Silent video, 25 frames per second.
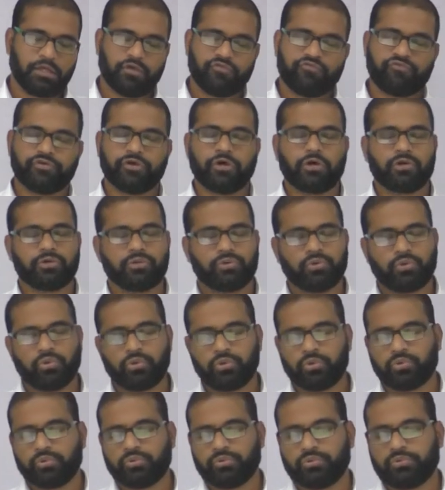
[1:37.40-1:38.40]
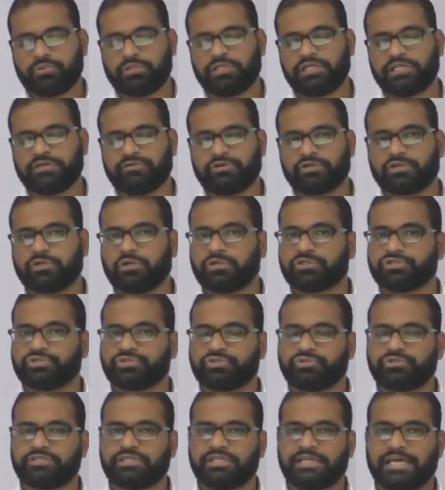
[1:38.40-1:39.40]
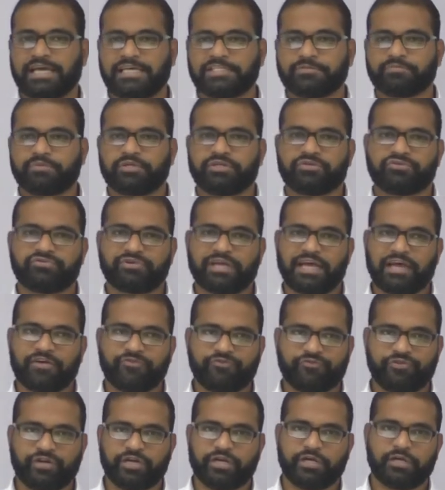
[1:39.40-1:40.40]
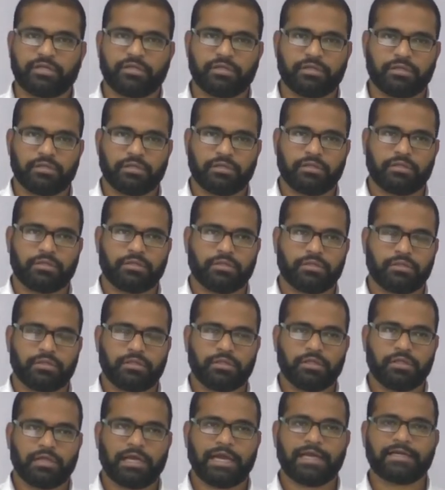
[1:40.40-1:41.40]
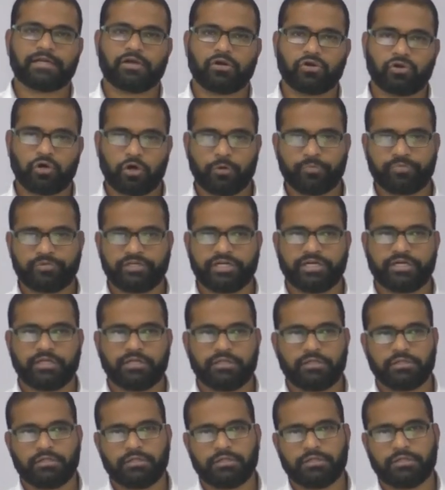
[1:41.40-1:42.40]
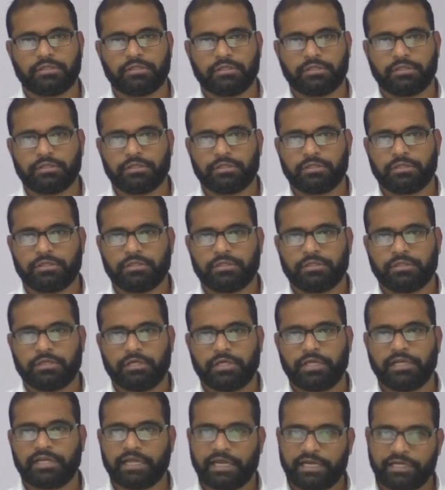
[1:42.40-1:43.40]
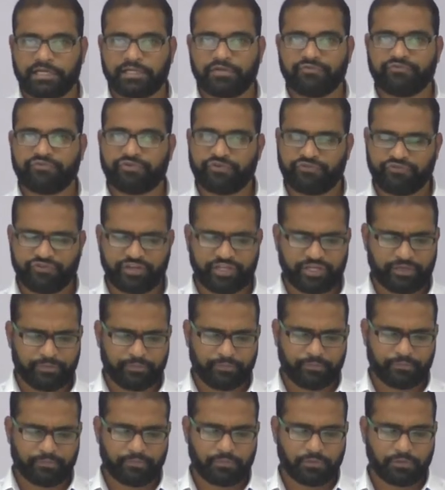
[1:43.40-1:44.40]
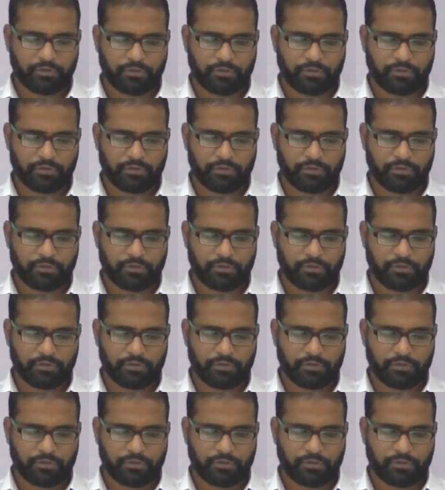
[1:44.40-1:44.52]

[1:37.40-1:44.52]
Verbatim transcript: We all know that our constitution has been drafted and adopted in 1950.